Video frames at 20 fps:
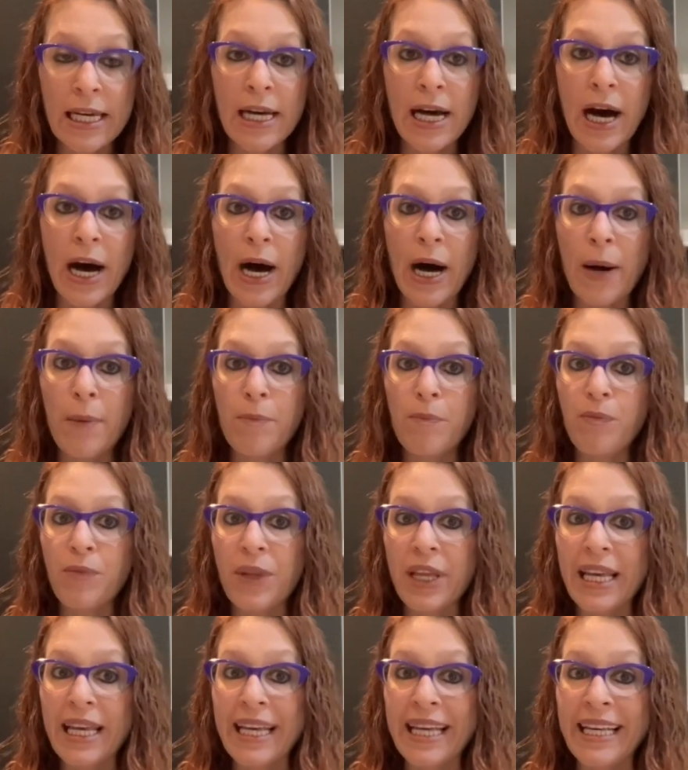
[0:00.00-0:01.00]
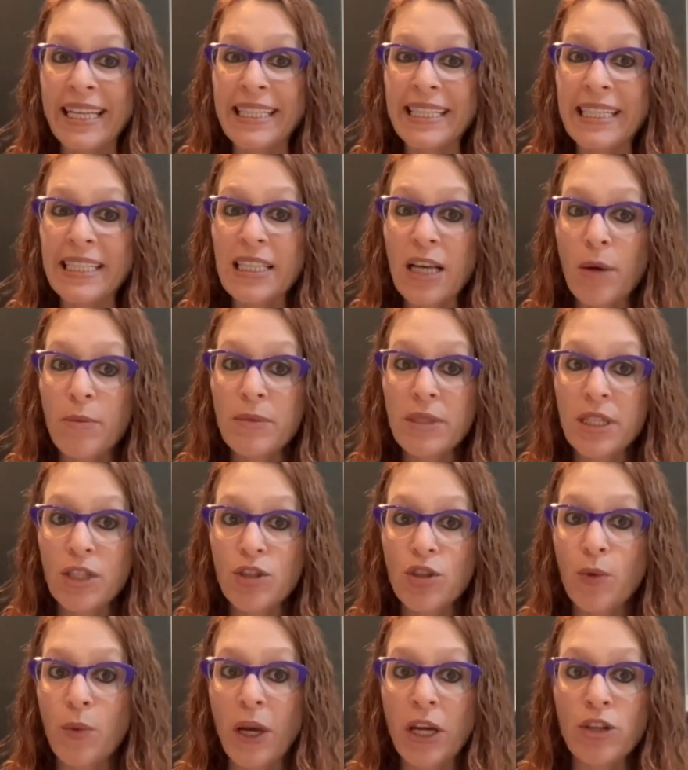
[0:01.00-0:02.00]
In some
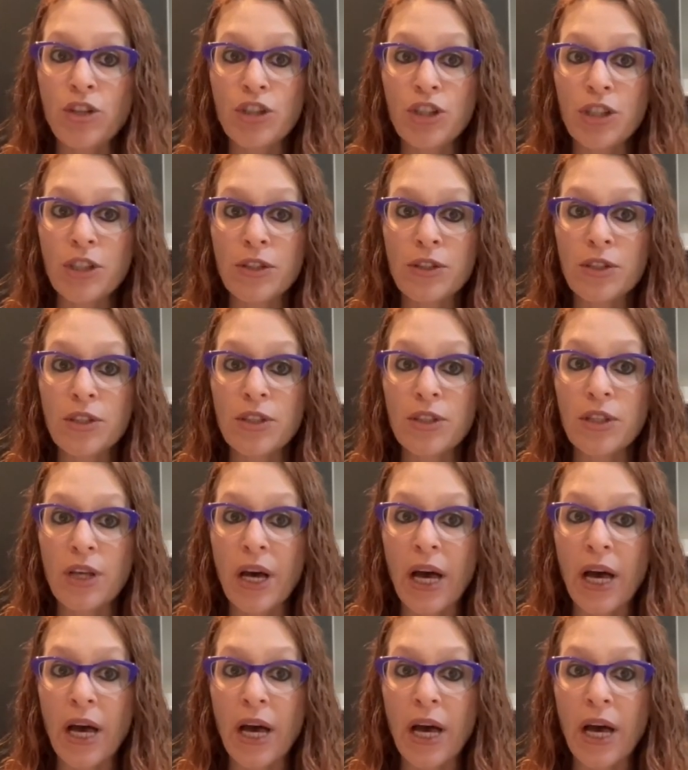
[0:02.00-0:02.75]
situations,